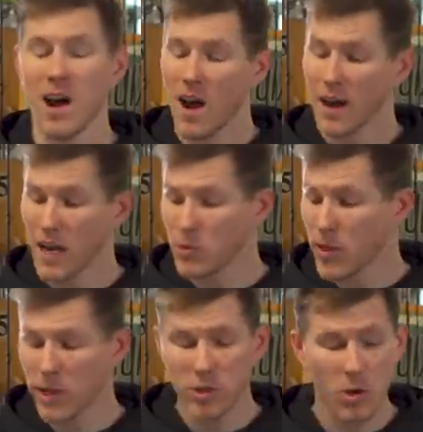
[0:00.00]
All right, guys, well,
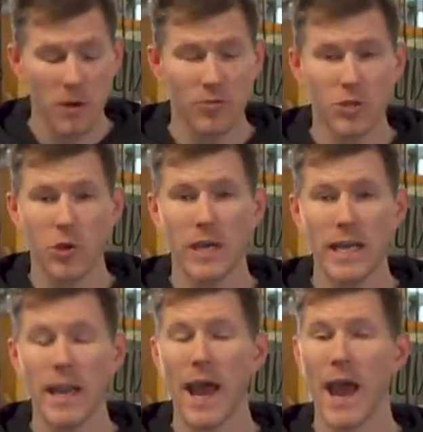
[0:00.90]
thank you so much for tuning
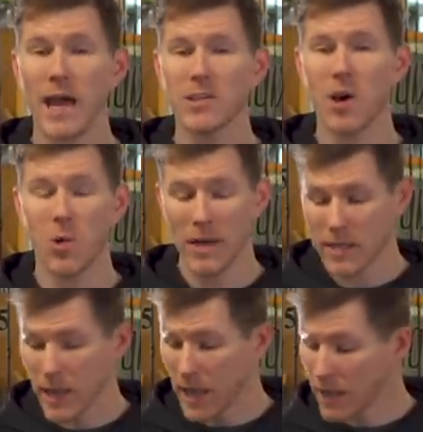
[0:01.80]
in as
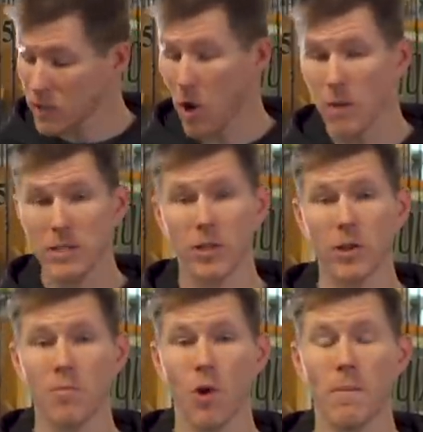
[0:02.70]
always. And as always, to
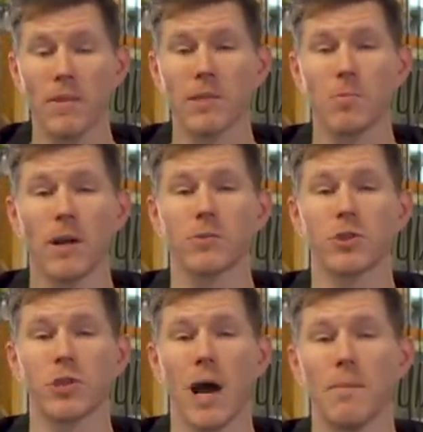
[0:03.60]
learn more about these products or
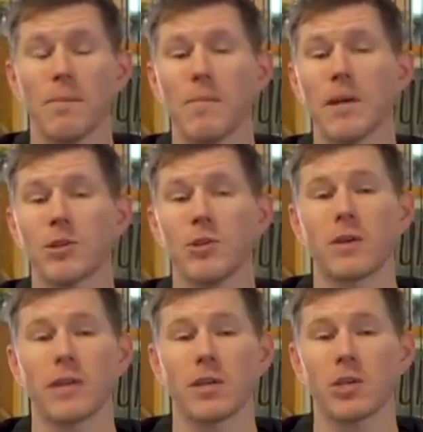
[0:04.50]
shop, make sure you
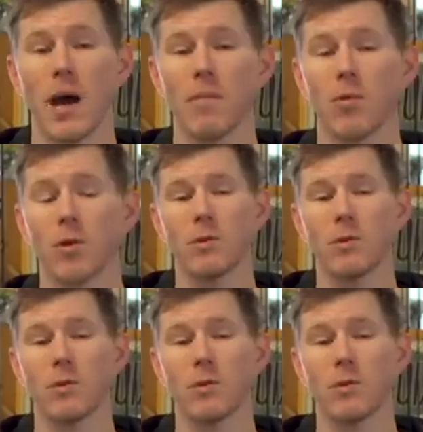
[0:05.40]
click shop or